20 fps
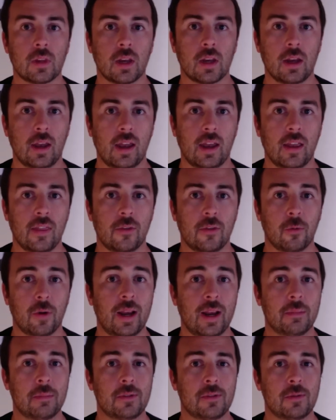And the
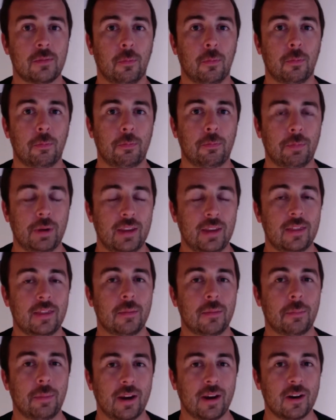Rams beat the
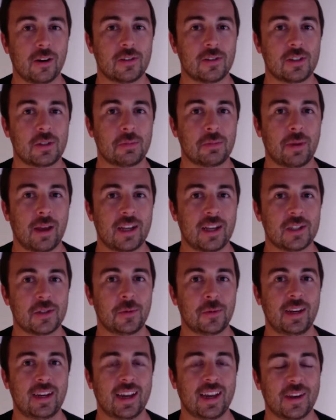Bears this past
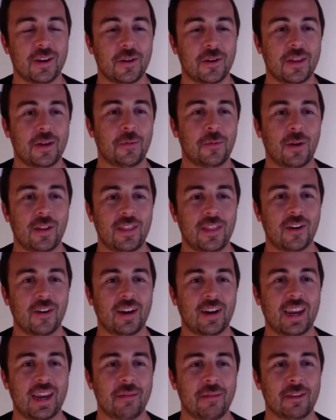week. I know they won their
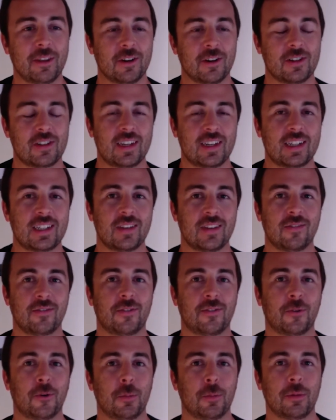game and they're 6-4,
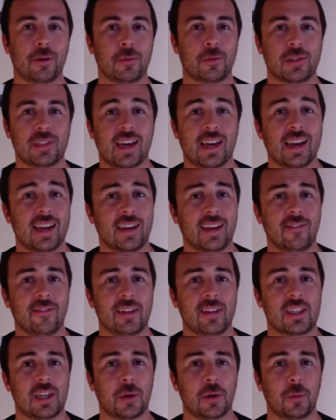but it was not a
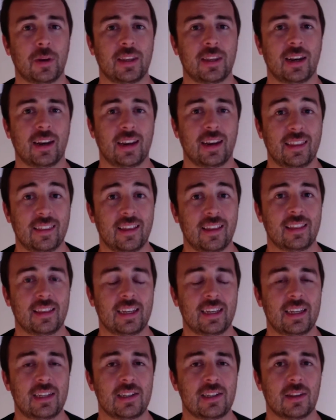convincing win in the
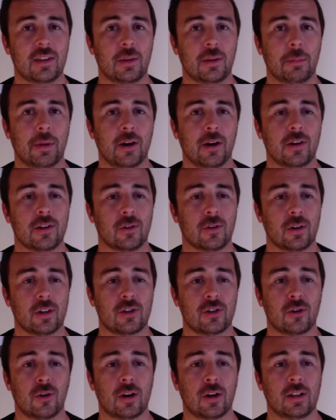least. The Bears are a
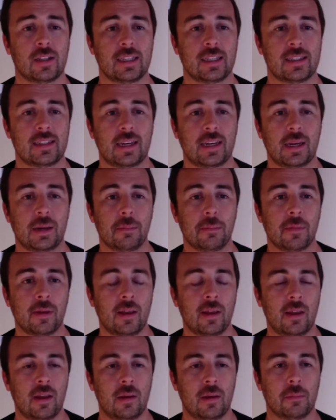struggling team,
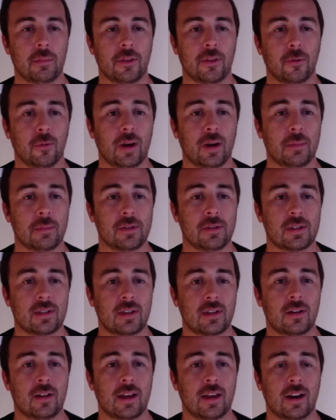but the Rams
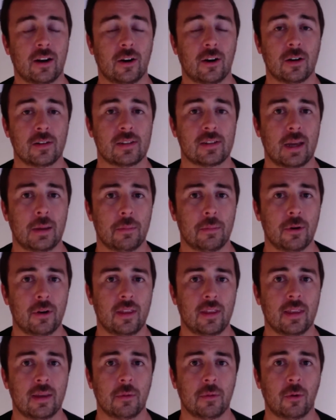still had a hard time
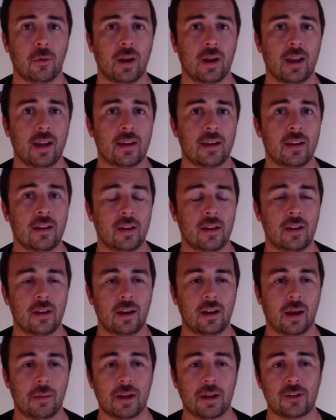putting them away.
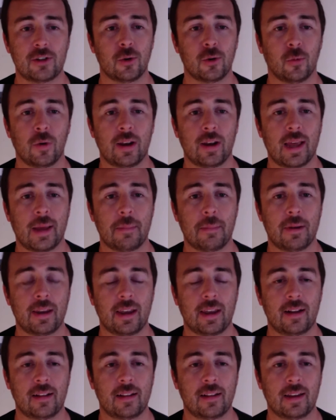I'm not sure what happened
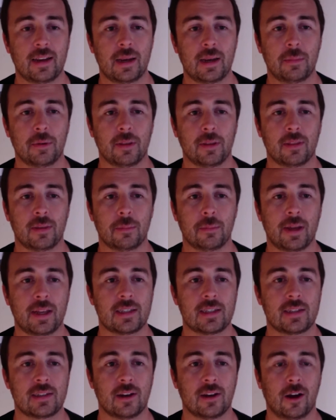to LA, but the
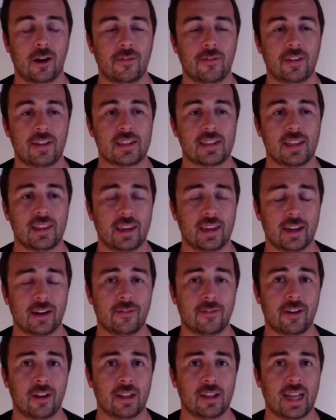best offense in the
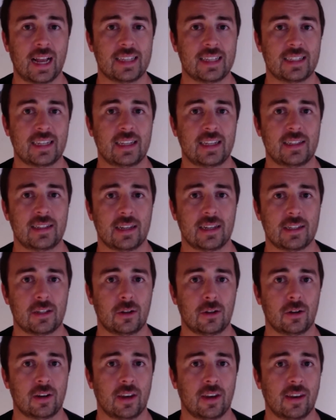NFL last season has
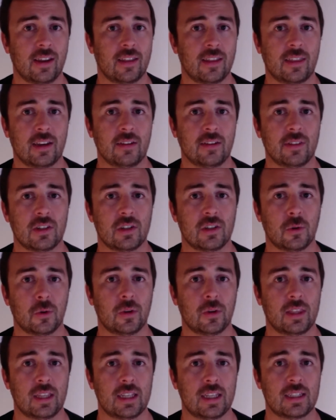looked nothing of the
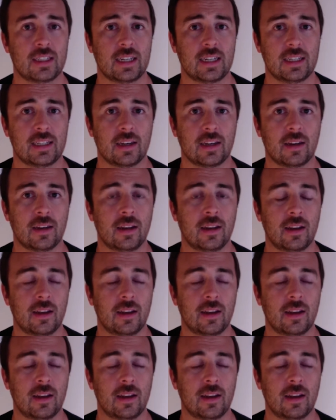sort this season.